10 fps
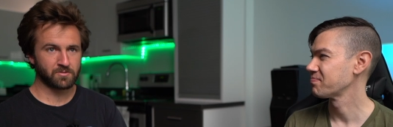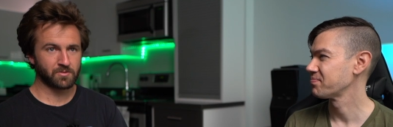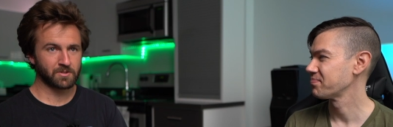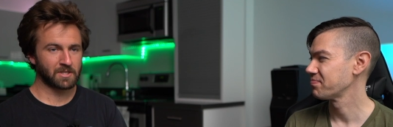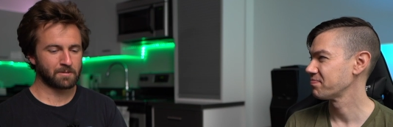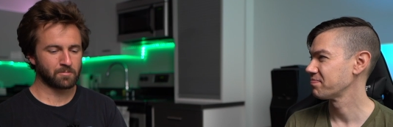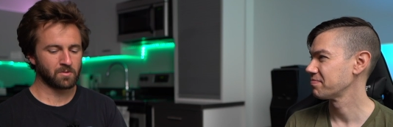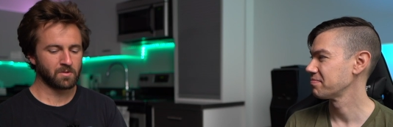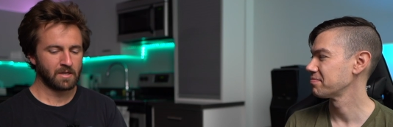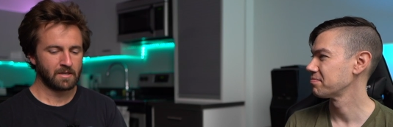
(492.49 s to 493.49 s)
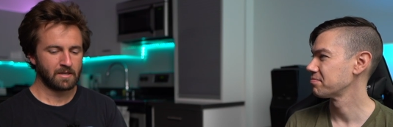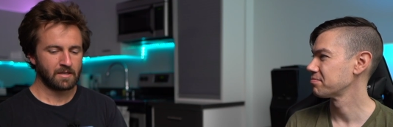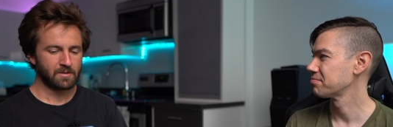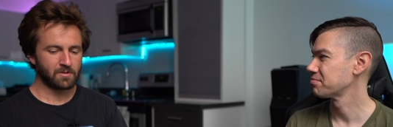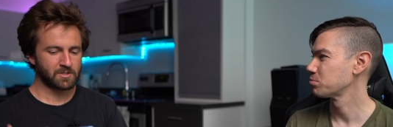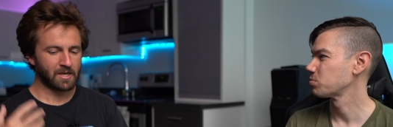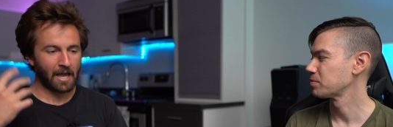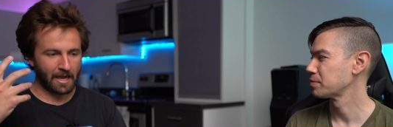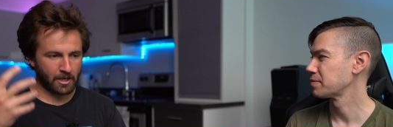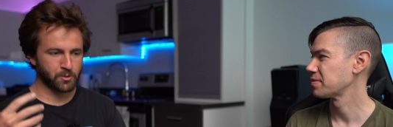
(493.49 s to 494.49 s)
Speaker 1: for example, there's an
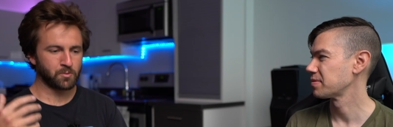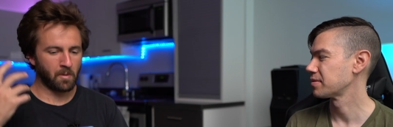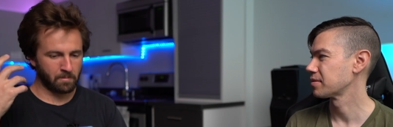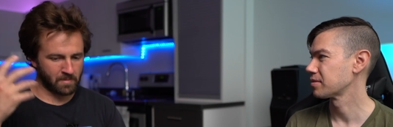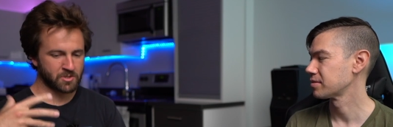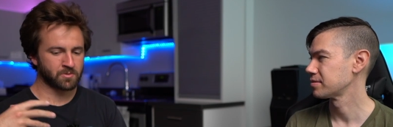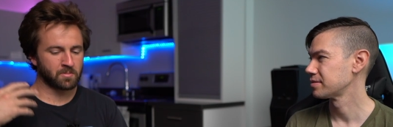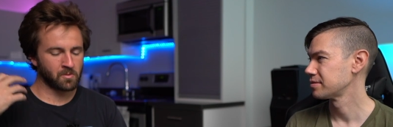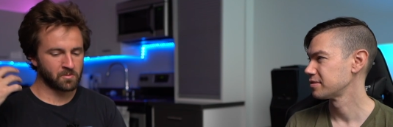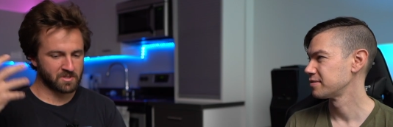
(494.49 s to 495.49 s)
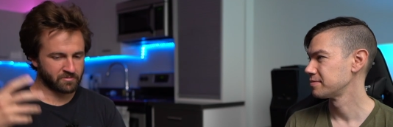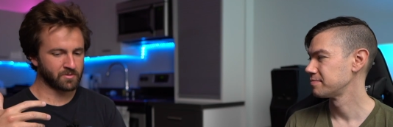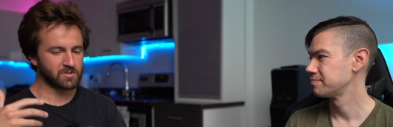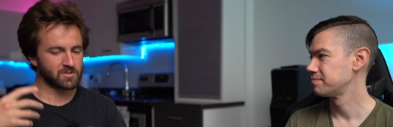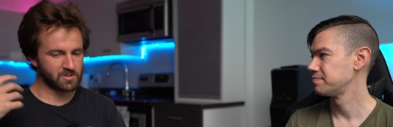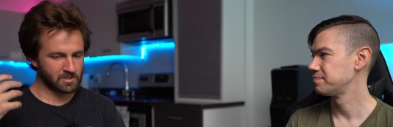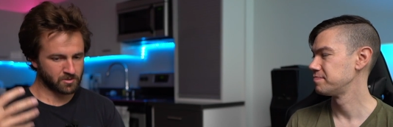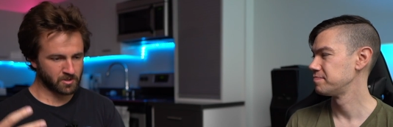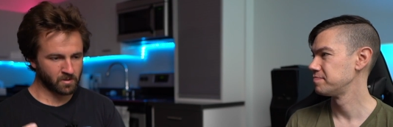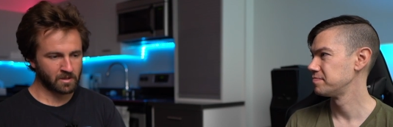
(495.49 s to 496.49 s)
actual measurable difference in
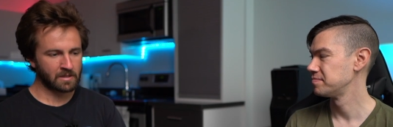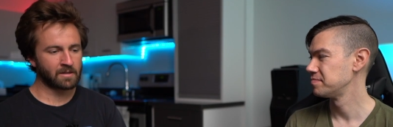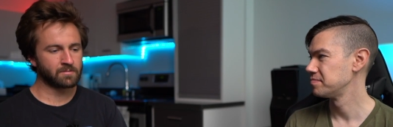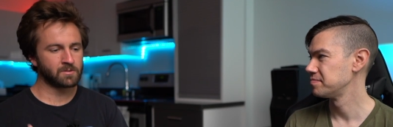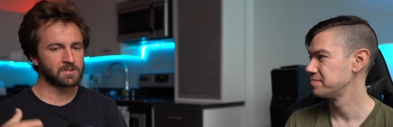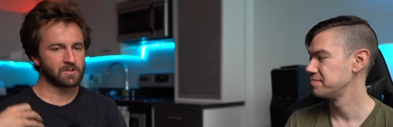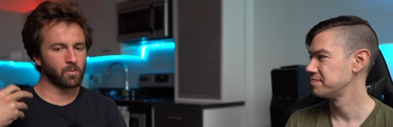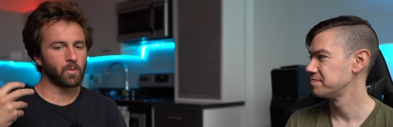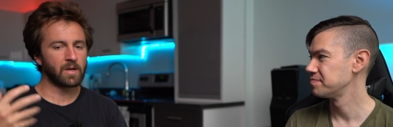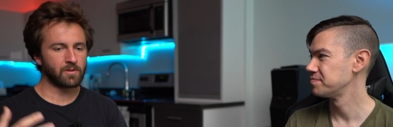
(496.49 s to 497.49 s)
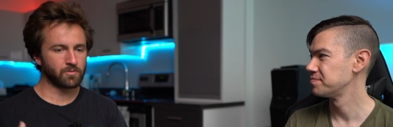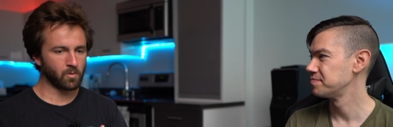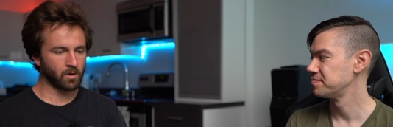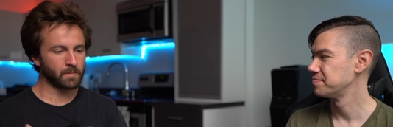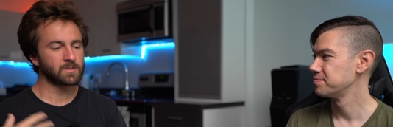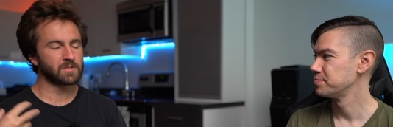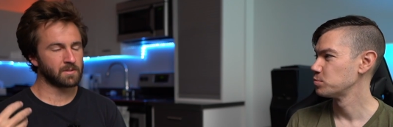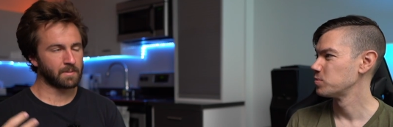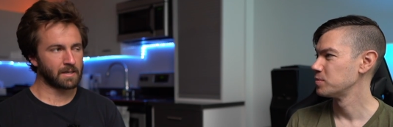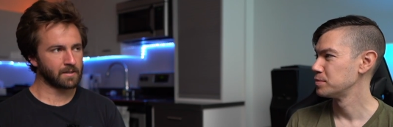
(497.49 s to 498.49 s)
serotonin levels and the way that the hormones in the
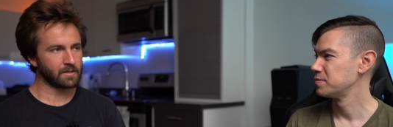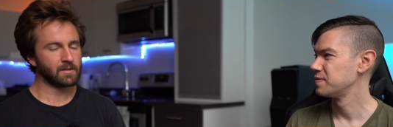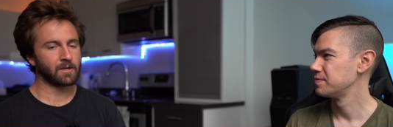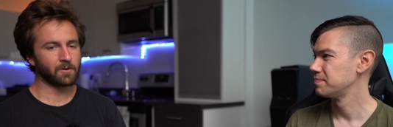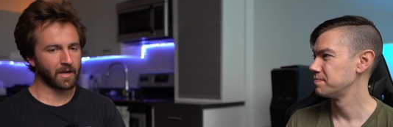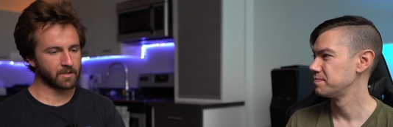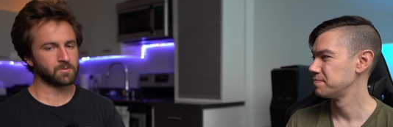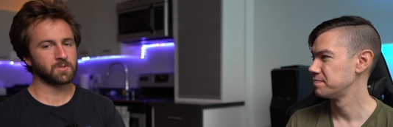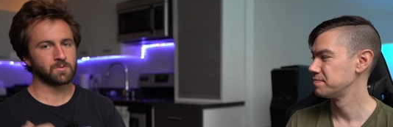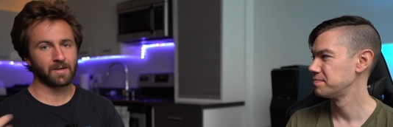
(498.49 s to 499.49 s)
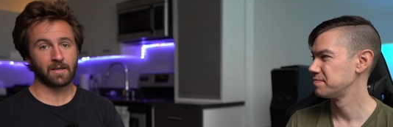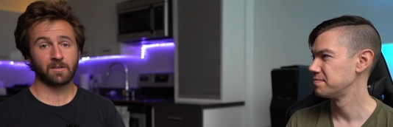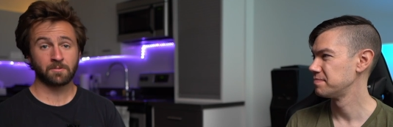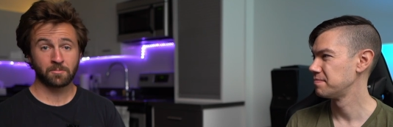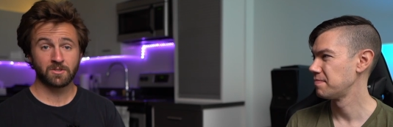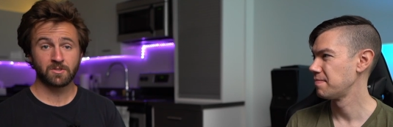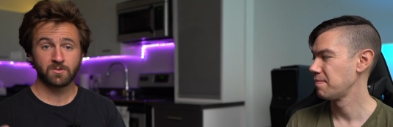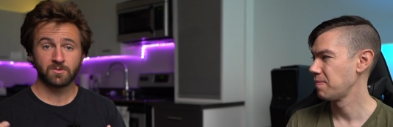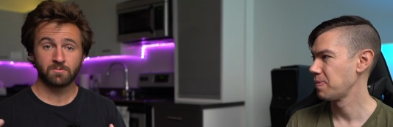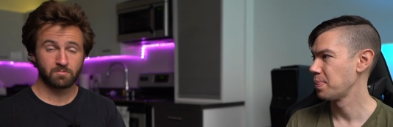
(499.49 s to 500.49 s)
body interact, which is why
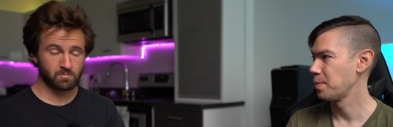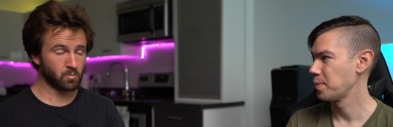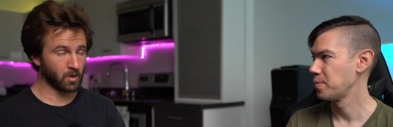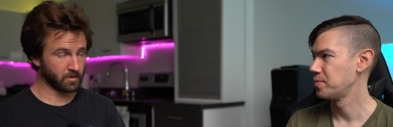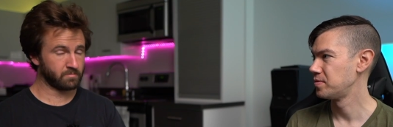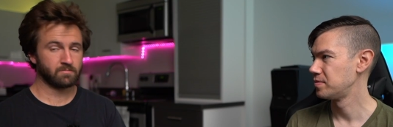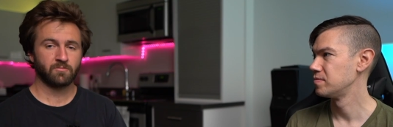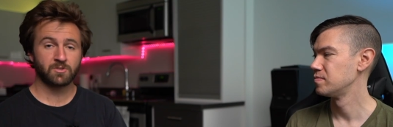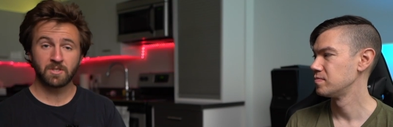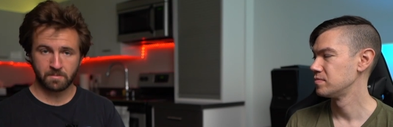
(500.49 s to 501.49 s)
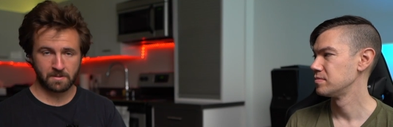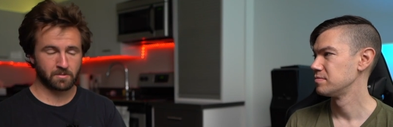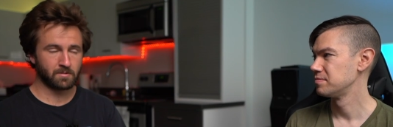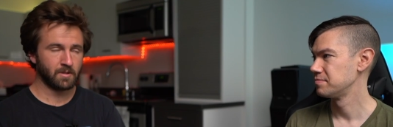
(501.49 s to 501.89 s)
antidepressants work for some people.